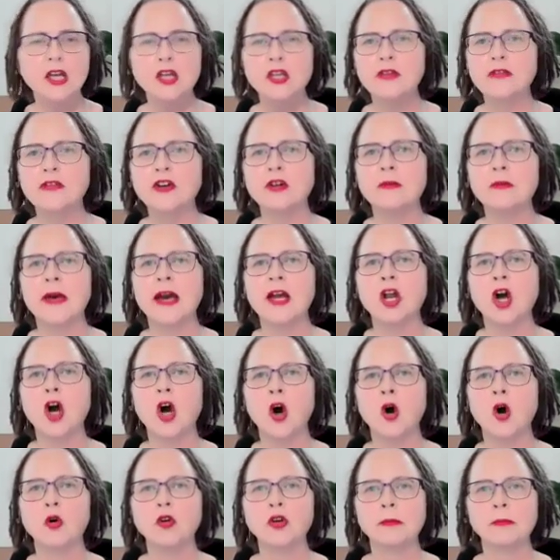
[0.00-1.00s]
You've got to be able to
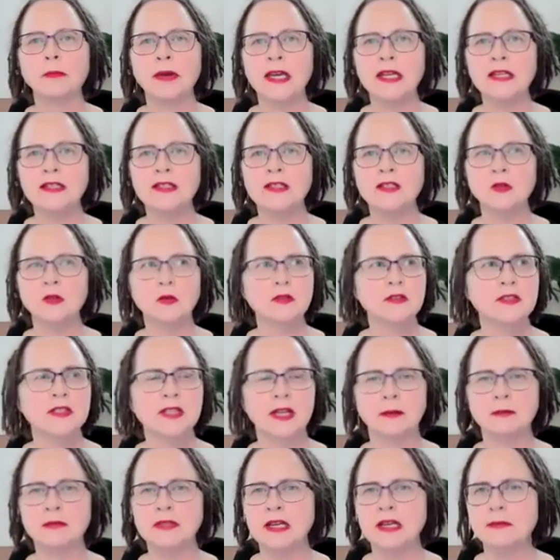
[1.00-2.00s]
hold a pencil.
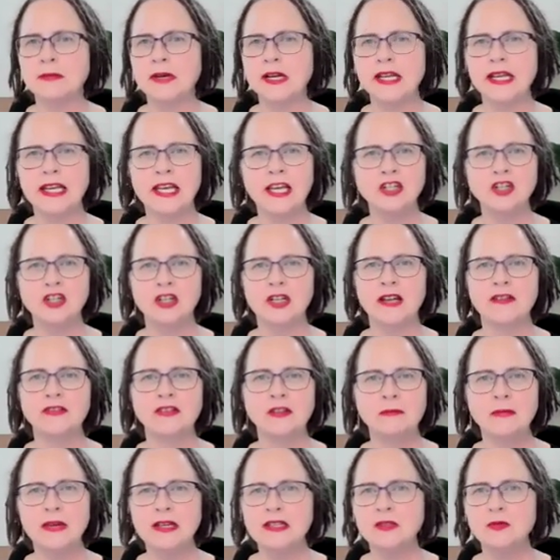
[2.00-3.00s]
Some tamariki don't have
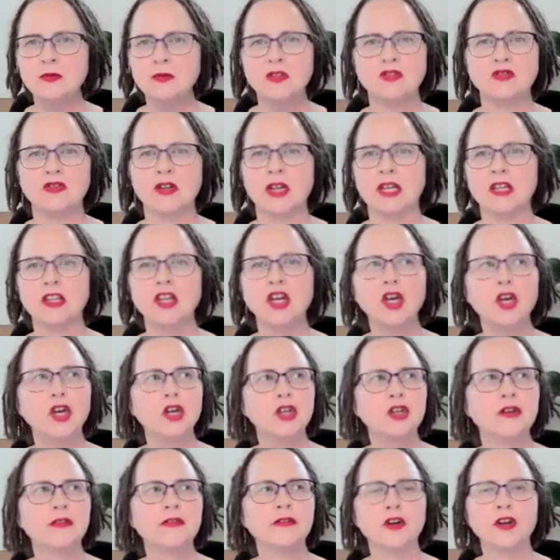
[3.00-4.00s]
the muscle strength.
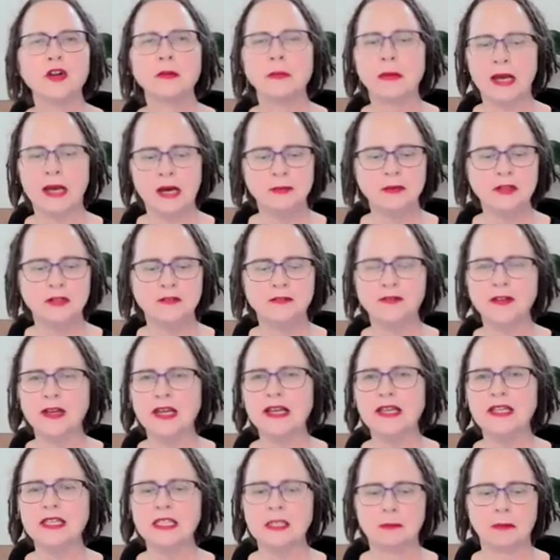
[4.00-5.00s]
You've got to be able to
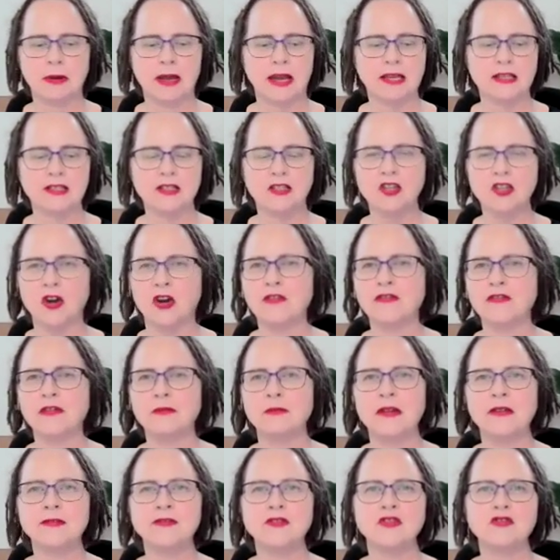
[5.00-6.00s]
finger space, go
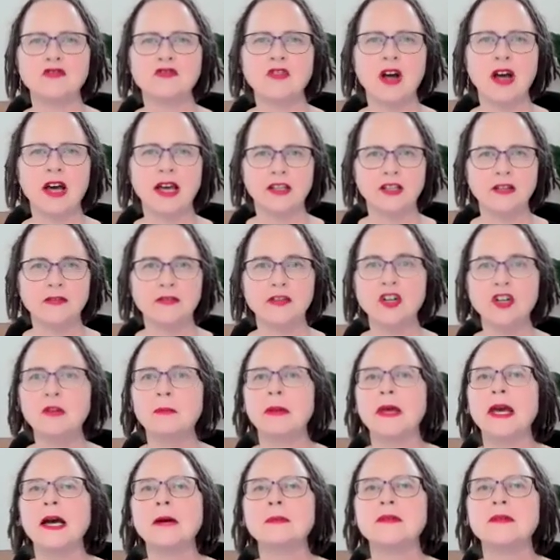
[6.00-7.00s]
from left to right. You've got to
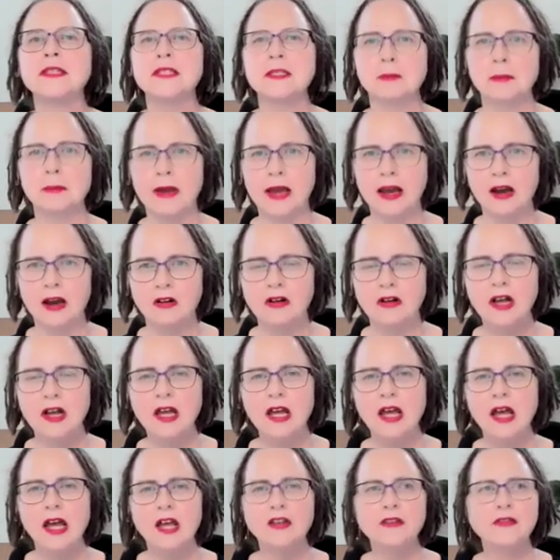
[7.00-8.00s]
be able to spell.
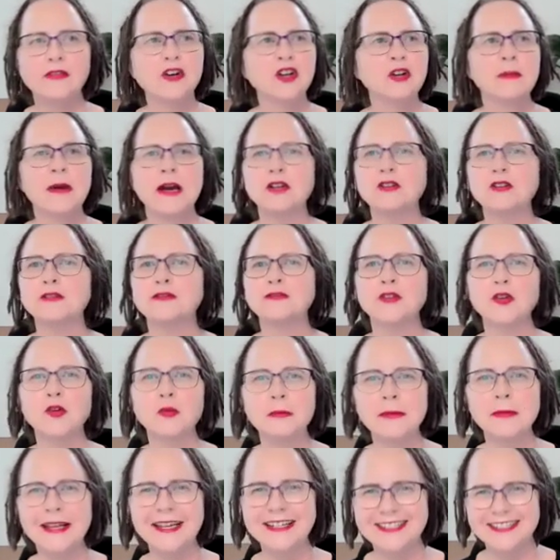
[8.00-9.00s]
You've got to be able to
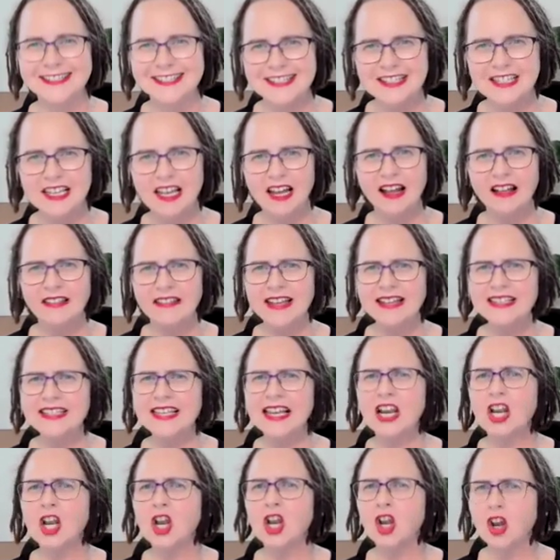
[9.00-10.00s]
form letters. There's
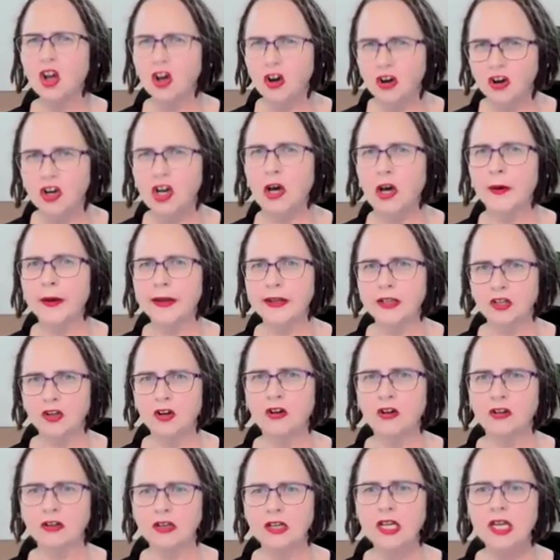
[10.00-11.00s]
a lot going
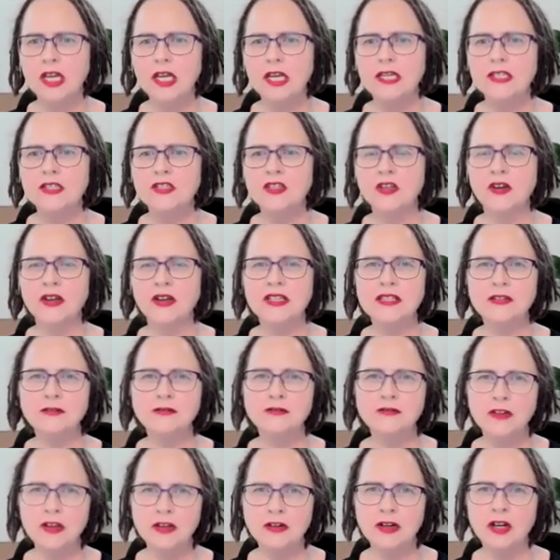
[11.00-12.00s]
on. So it's
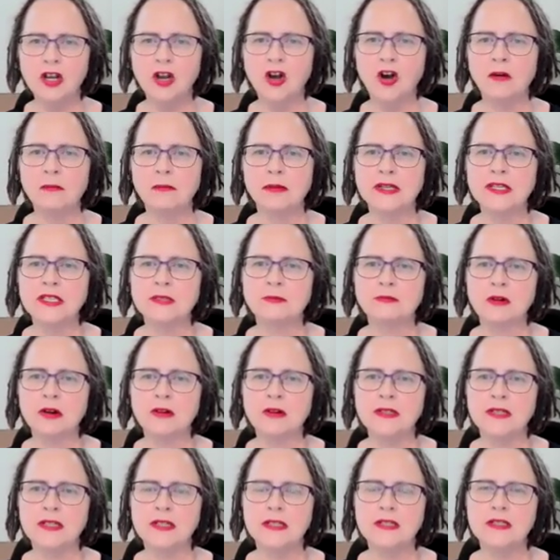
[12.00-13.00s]
a very complex
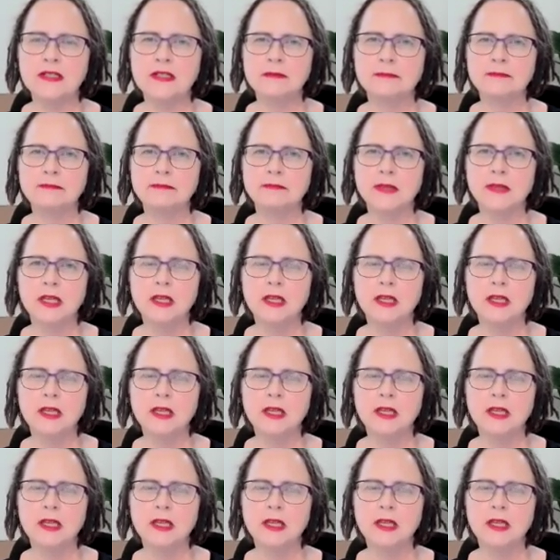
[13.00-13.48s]
process.